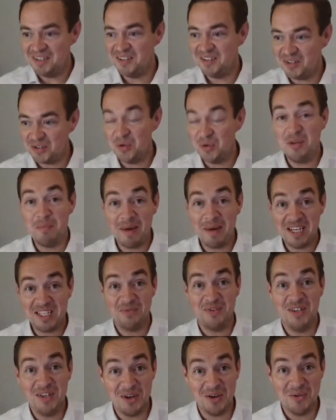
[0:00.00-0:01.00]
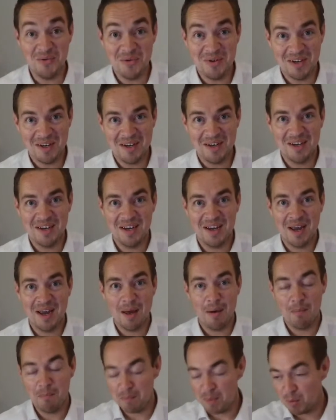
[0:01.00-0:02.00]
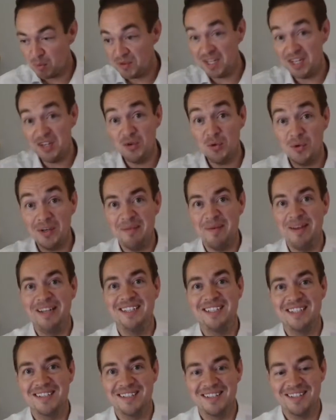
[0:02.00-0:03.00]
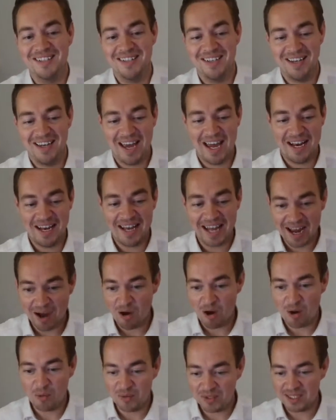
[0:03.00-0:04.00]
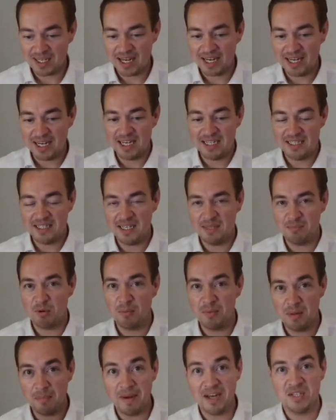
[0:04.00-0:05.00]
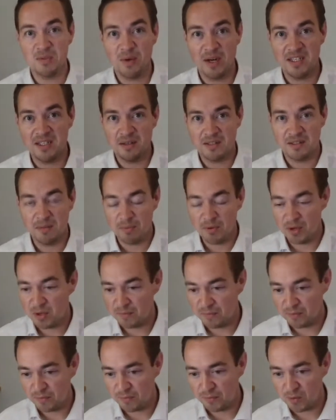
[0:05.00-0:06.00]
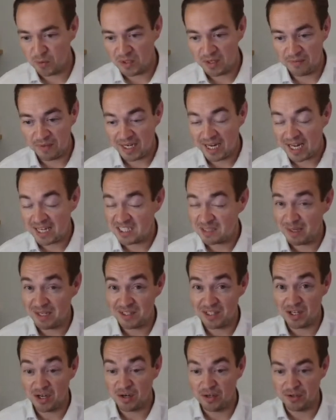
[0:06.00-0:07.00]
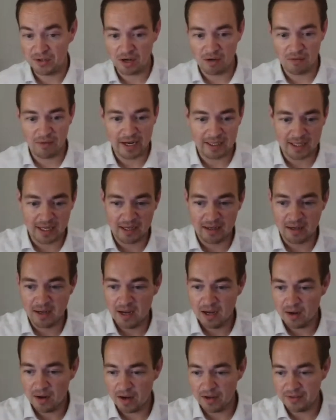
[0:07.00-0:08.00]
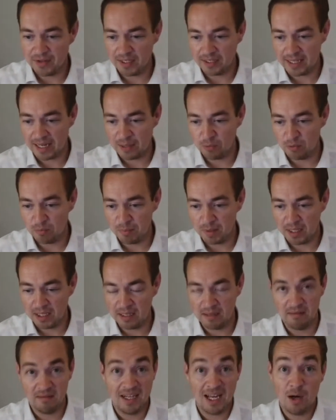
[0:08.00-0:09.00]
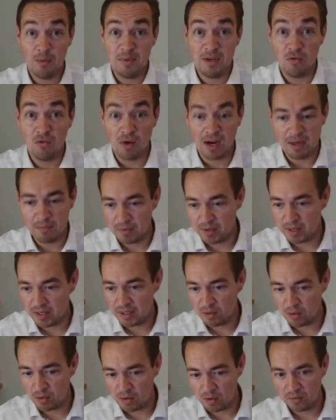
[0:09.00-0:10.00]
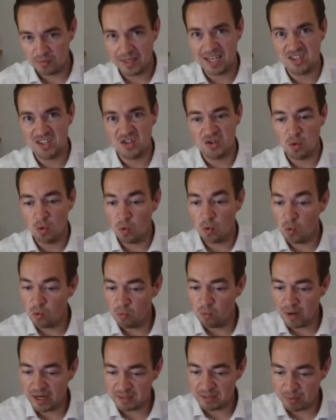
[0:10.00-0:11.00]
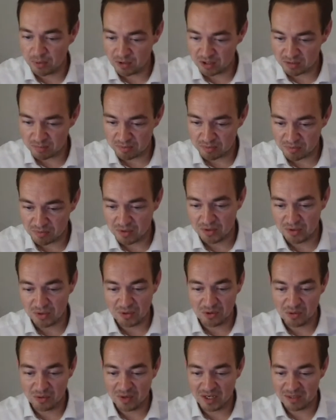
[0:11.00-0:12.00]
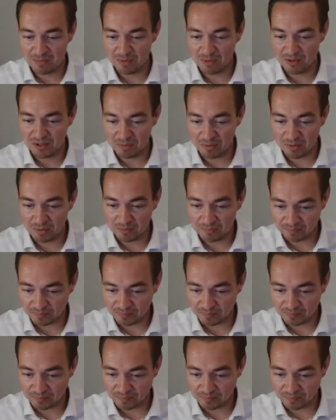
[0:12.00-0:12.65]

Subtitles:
do the best for you, but within your limits. And that, I would say, is probably the best way to put an offer forward. If you can speak to the owner direct, then I think that would be great. But that's not always possible. Not always possible.